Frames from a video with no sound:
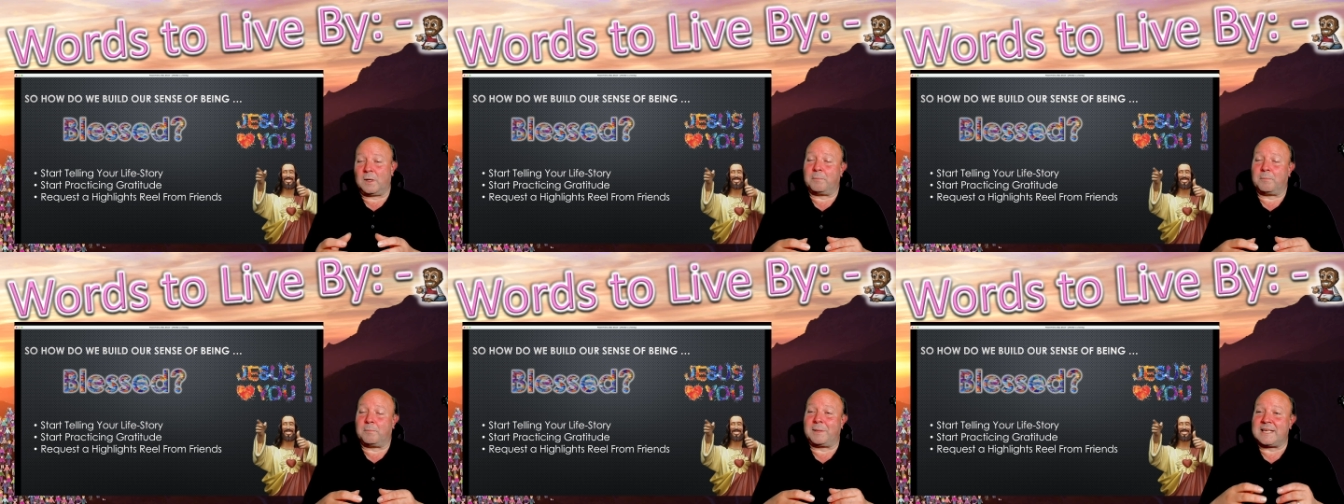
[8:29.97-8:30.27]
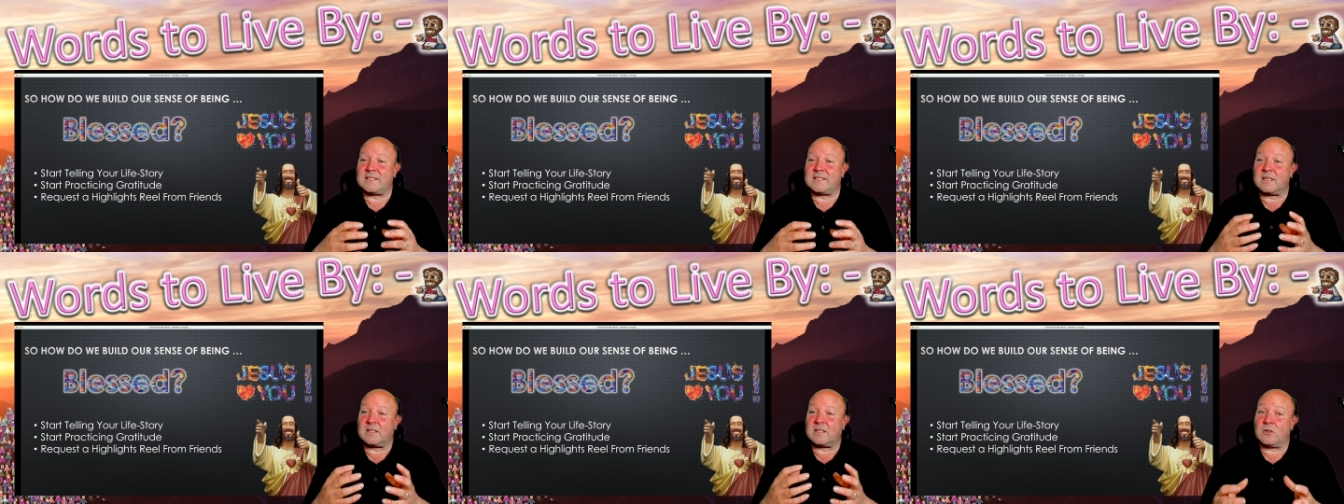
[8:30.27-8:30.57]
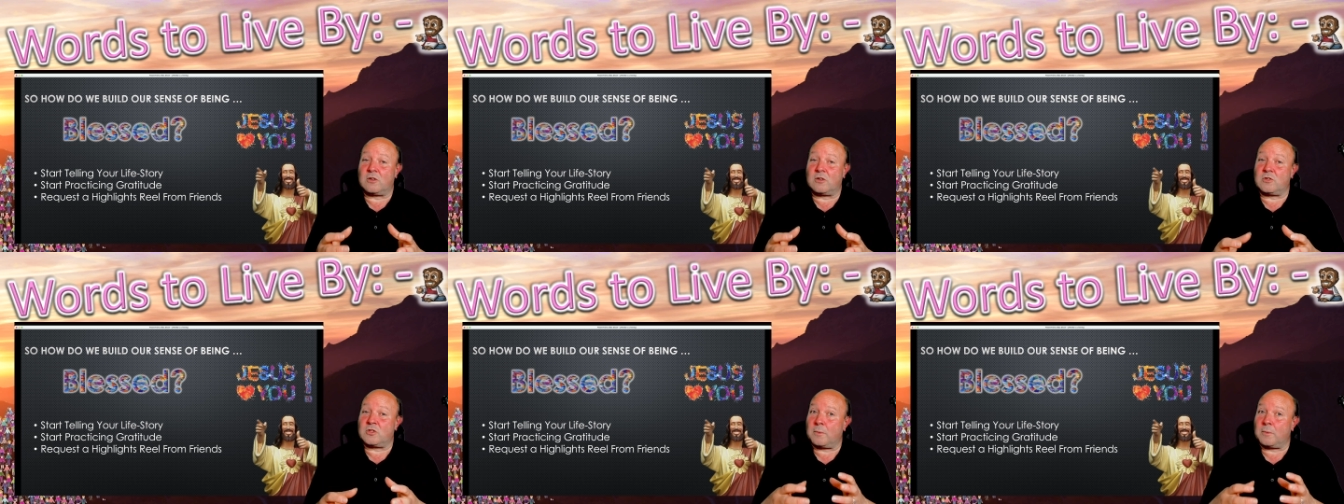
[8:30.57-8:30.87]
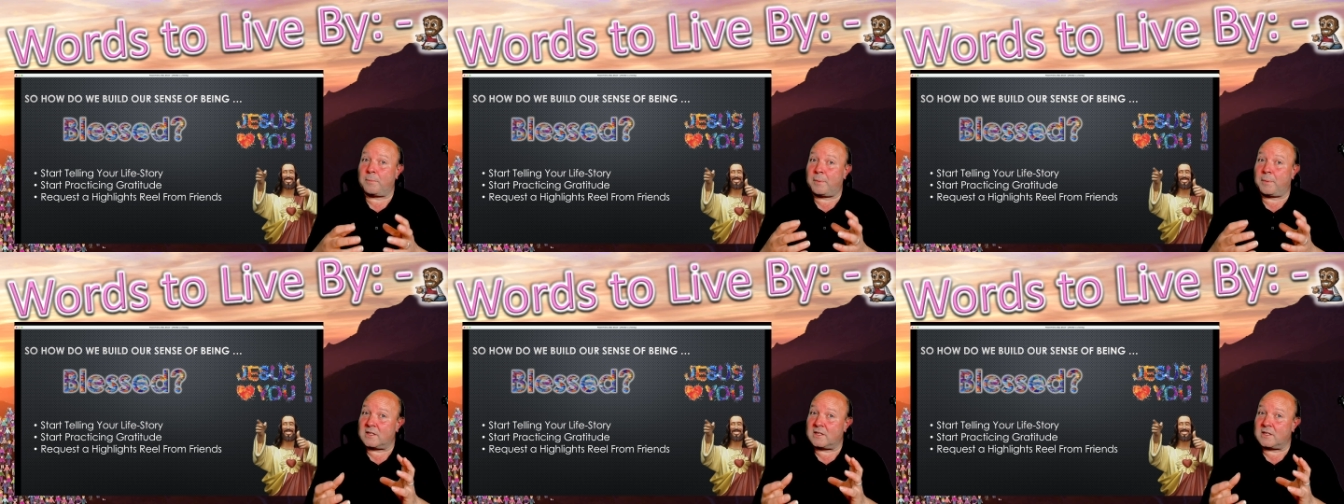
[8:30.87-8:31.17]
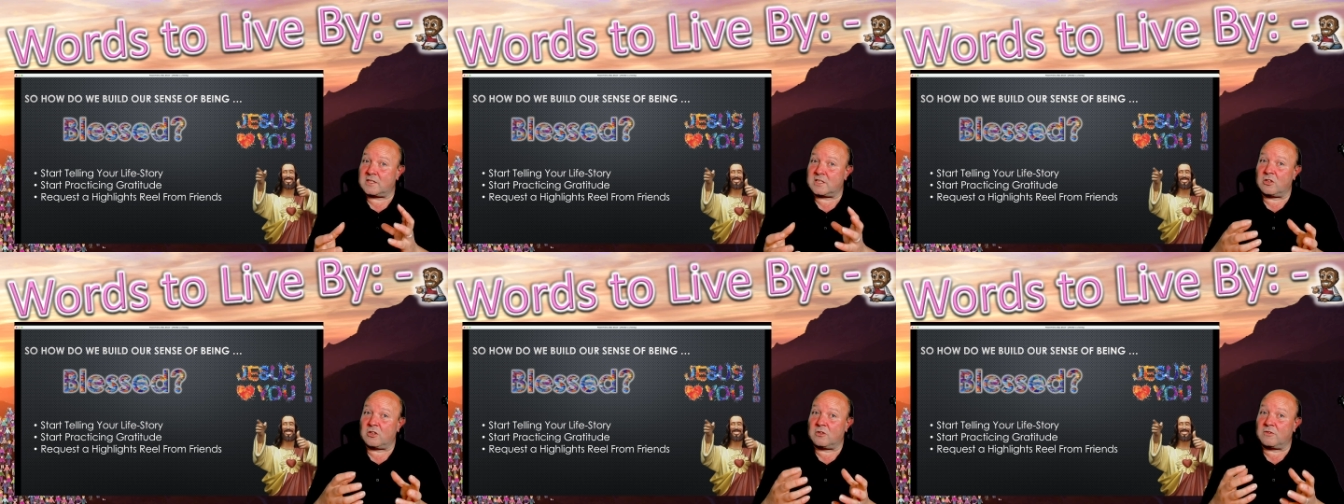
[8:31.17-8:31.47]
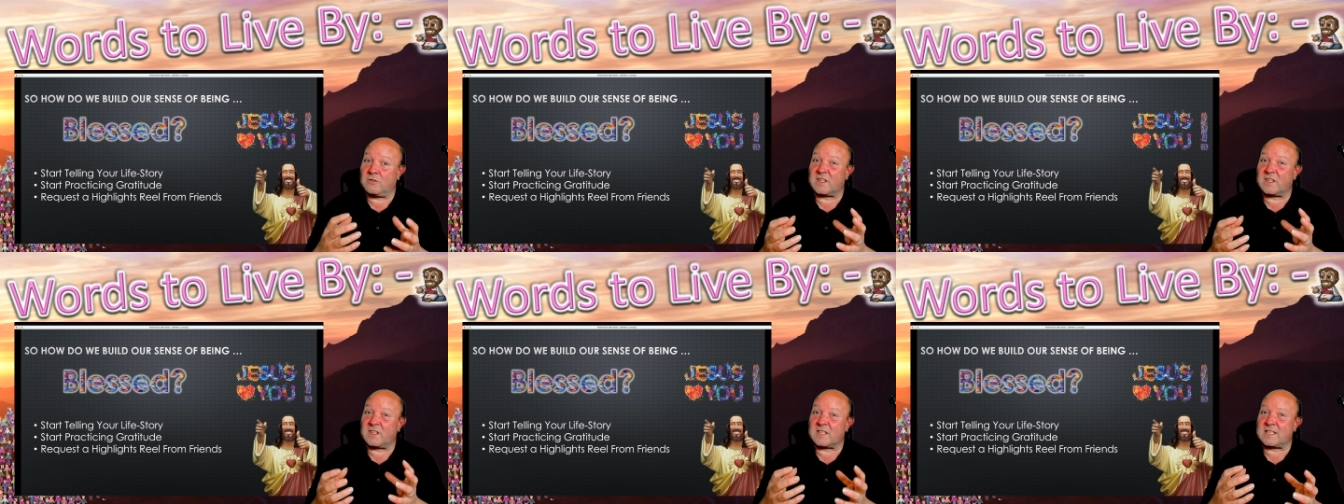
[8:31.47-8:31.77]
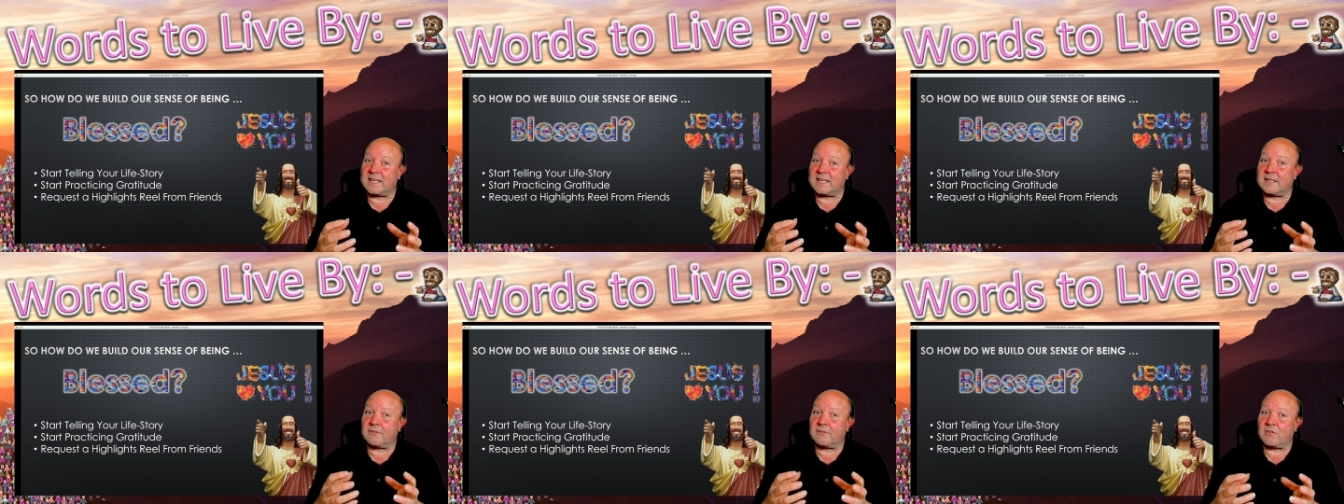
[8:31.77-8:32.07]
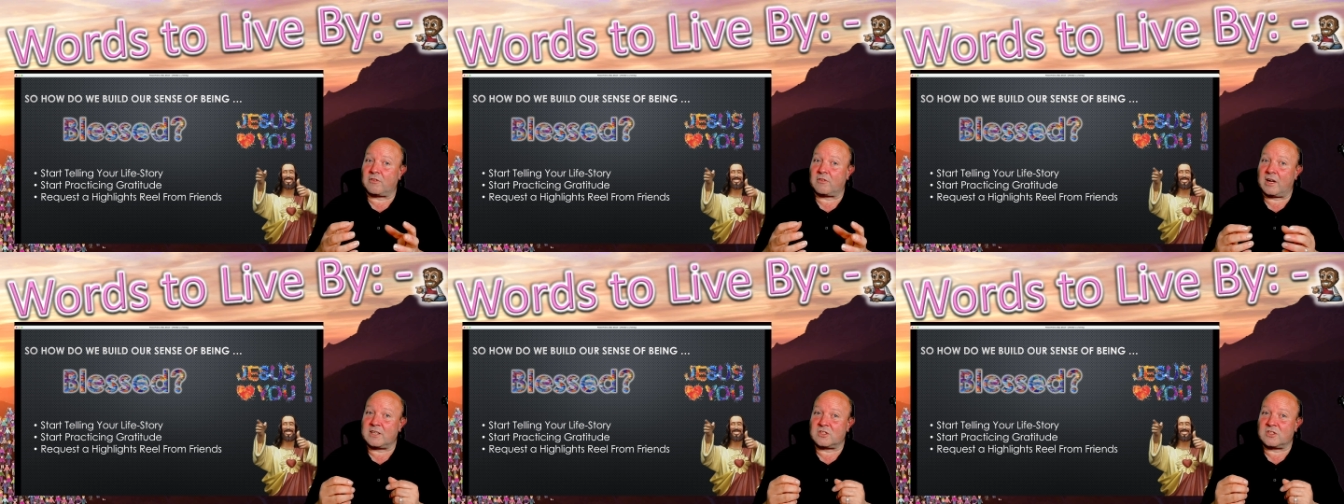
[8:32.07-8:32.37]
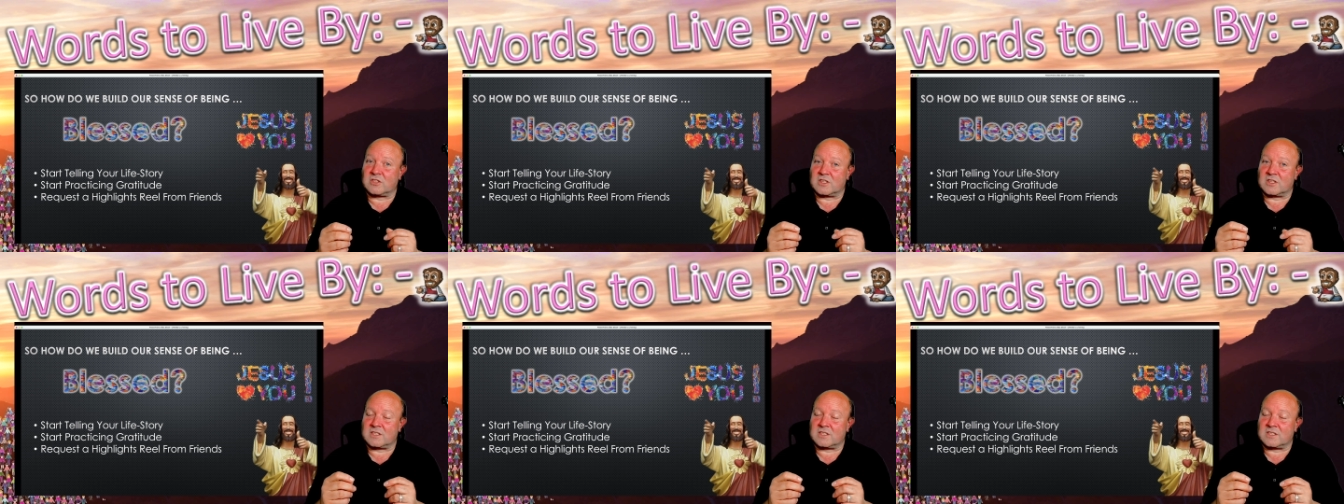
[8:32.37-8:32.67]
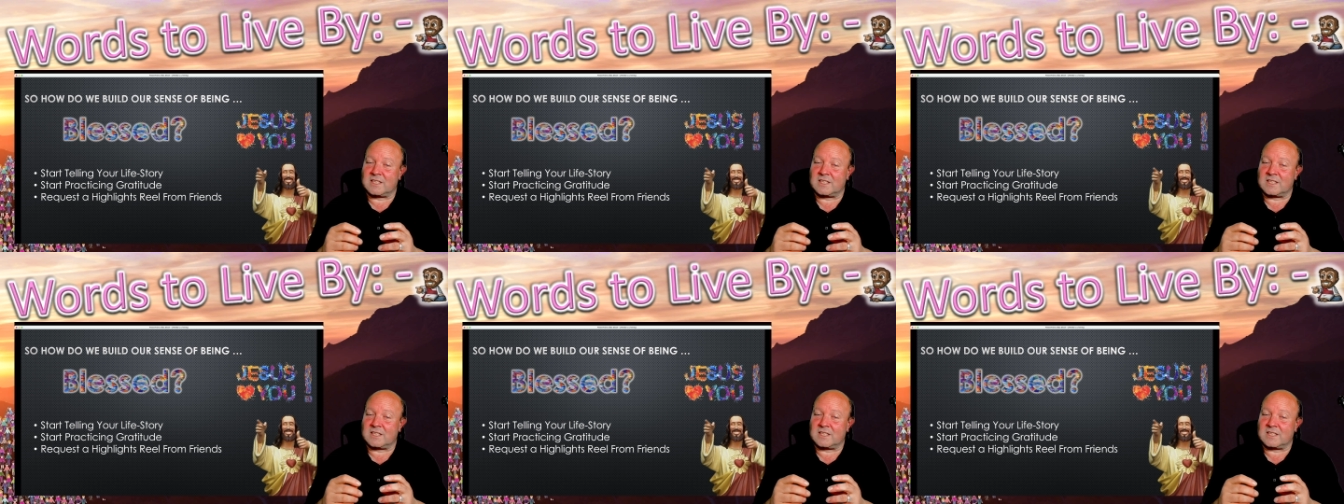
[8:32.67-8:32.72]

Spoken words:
blessed are those who are persecuted for the sake of righteousness,